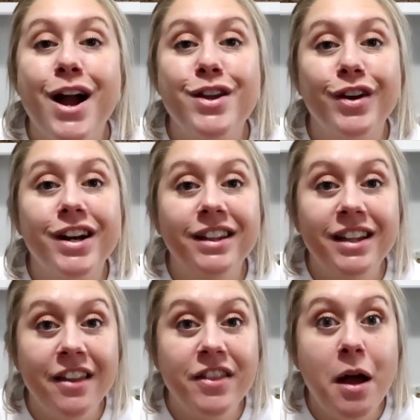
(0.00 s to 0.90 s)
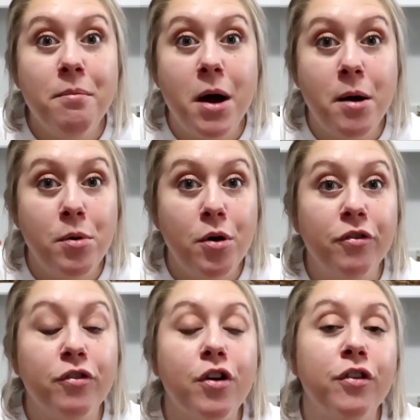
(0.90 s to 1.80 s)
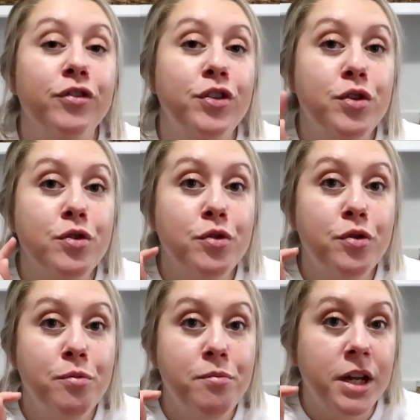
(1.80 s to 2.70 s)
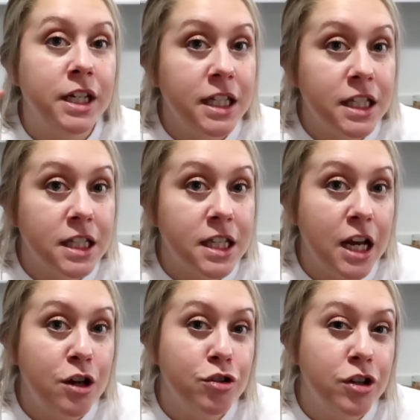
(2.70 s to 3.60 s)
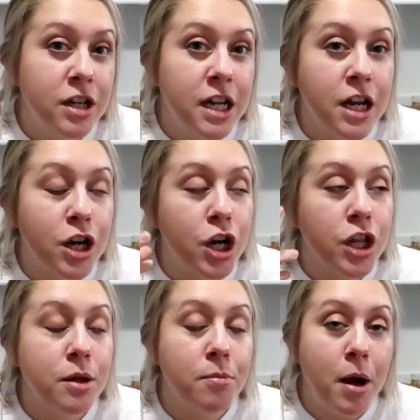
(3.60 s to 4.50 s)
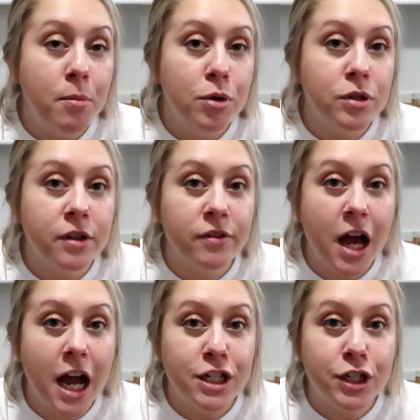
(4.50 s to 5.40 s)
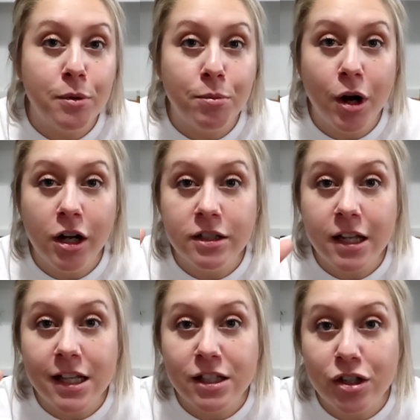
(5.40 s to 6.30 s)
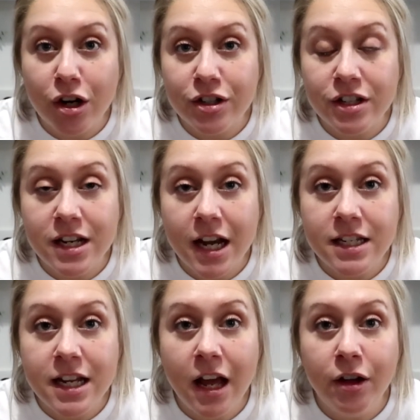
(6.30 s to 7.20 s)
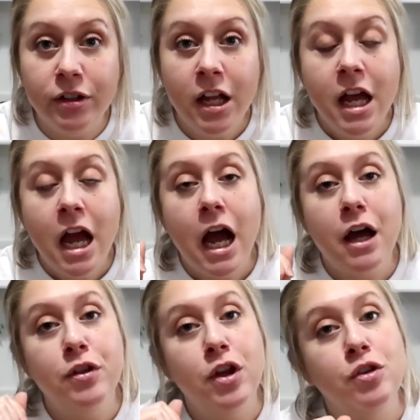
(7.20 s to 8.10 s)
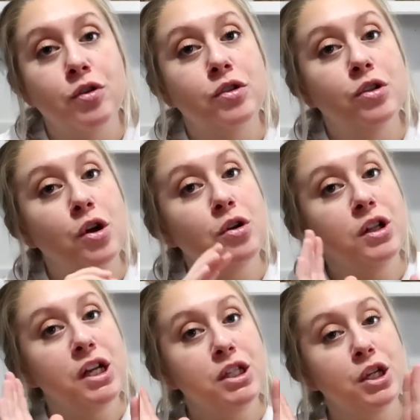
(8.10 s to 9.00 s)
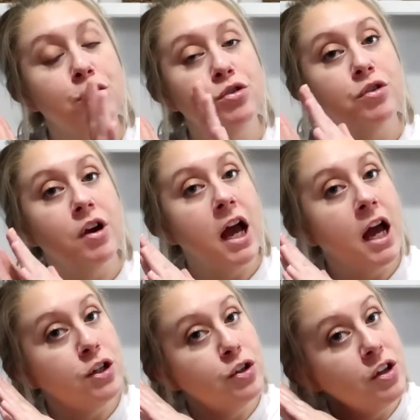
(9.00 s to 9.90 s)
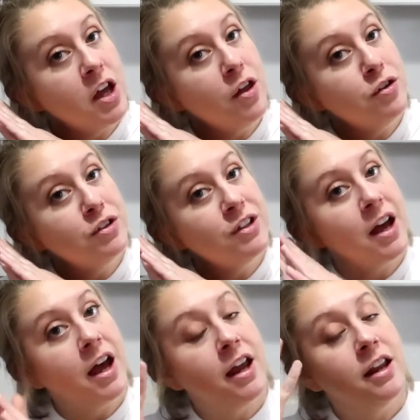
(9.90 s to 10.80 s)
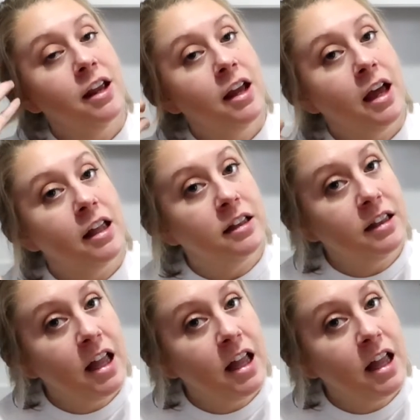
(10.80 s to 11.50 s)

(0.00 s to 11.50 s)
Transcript: You're gonna let that bubble for a few minutes, and you should hear the bubbles of the hydrogen peroxide start to die down, and then you'll slowly tilt your head to the other side and